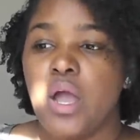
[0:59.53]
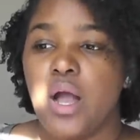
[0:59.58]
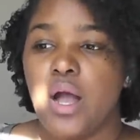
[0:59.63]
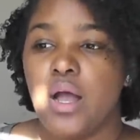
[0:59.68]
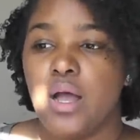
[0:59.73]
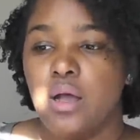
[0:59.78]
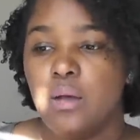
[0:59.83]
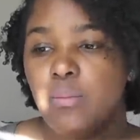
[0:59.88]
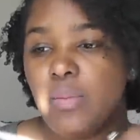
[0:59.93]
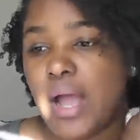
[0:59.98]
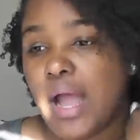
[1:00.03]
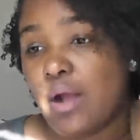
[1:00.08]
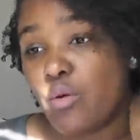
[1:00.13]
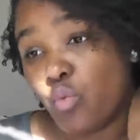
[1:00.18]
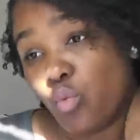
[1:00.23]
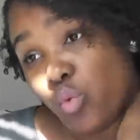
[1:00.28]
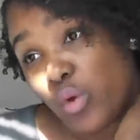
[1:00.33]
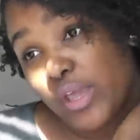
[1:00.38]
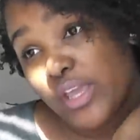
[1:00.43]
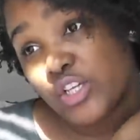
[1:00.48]
um, I
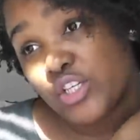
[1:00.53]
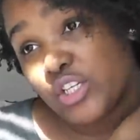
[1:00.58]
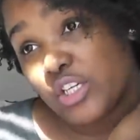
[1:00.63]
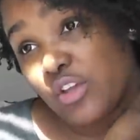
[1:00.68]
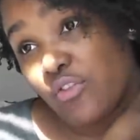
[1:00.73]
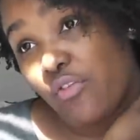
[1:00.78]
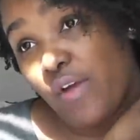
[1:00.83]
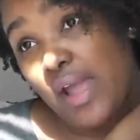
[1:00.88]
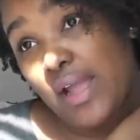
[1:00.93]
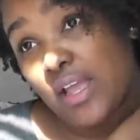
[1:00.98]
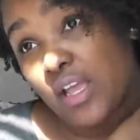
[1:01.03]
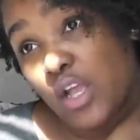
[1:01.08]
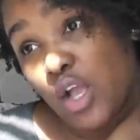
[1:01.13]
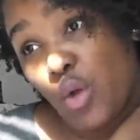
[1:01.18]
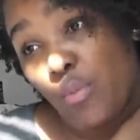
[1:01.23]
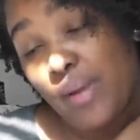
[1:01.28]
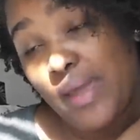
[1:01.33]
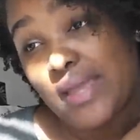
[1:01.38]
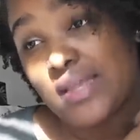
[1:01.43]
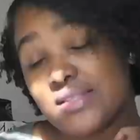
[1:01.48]
wish if I could go
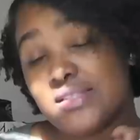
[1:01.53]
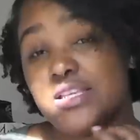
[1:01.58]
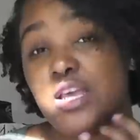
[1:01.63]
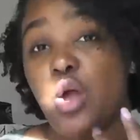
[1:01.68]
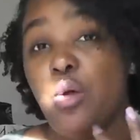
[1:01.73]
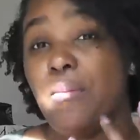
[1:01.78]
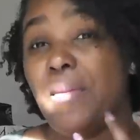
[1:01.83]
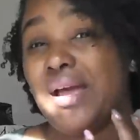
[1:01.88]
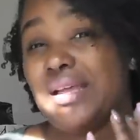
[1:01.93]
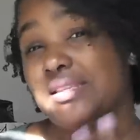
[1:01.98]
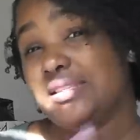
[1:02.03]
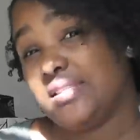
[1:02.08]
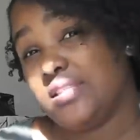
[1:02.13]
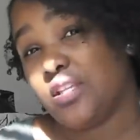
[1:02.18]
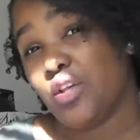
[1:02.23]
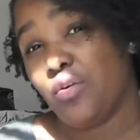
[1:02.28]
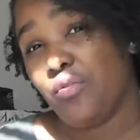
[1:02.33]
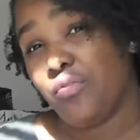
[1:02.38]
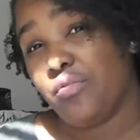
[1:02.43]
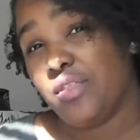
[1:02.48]
back tell
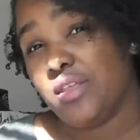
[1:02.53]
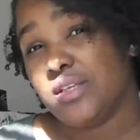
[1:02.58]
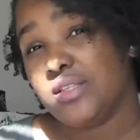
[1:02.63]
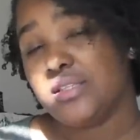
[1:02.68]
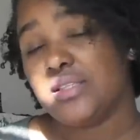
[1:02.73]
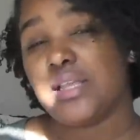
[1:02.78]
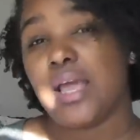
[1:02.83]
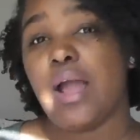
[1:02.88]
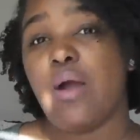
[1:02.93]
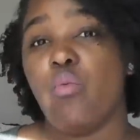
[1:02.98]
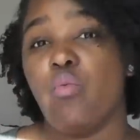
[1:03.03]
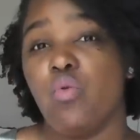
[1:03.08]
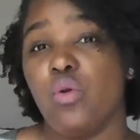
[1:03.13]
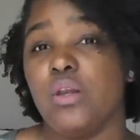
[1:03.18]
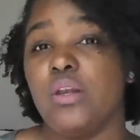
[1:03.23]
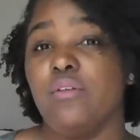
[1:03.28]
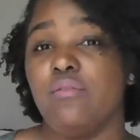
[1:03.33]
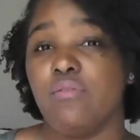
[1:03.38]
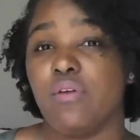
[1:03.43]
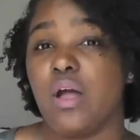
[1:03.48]
myself this, I
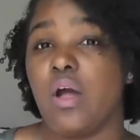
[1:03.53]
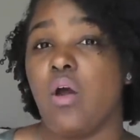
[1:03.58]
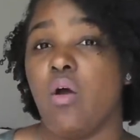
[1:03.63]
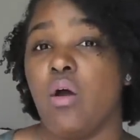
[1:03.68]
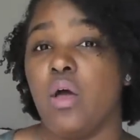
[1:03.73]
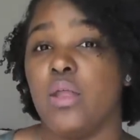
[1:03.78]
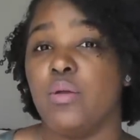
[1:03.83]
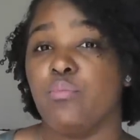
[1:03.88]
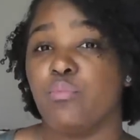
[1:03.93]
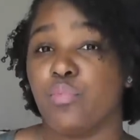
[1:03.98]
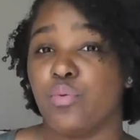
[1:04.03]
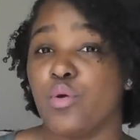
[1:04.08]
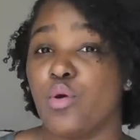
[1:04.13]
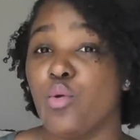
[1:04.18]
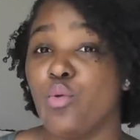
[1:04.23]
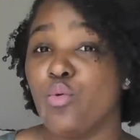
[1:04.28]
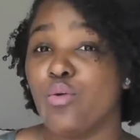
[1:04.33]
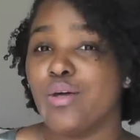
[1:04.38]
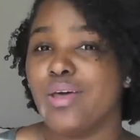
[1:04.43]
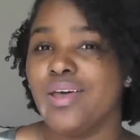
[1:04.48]
wouldn't have gone
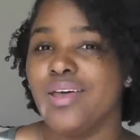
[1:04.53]
broke.